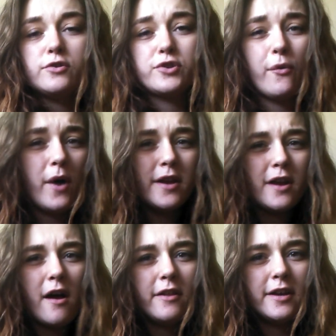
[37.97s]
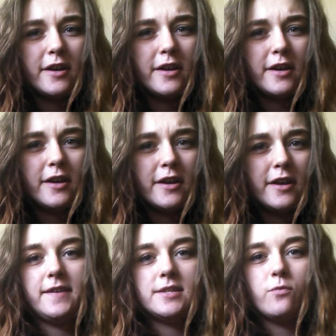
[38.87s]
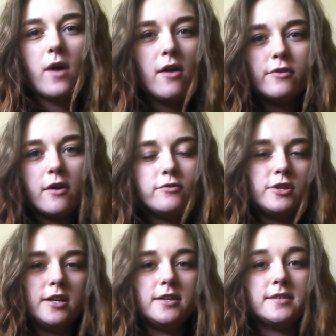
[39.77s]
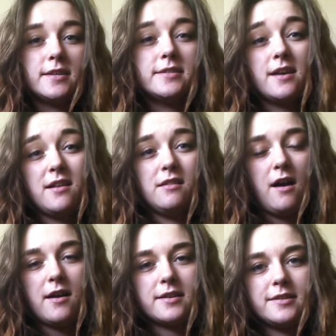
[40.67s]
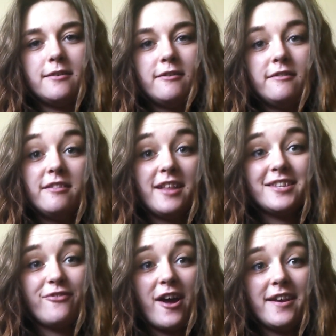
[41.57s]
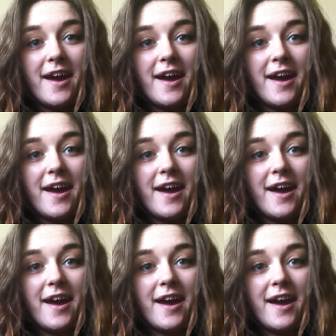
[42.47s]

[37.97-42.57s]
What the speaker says: So what knowledge had these well-known geniuses unlocked? Let's find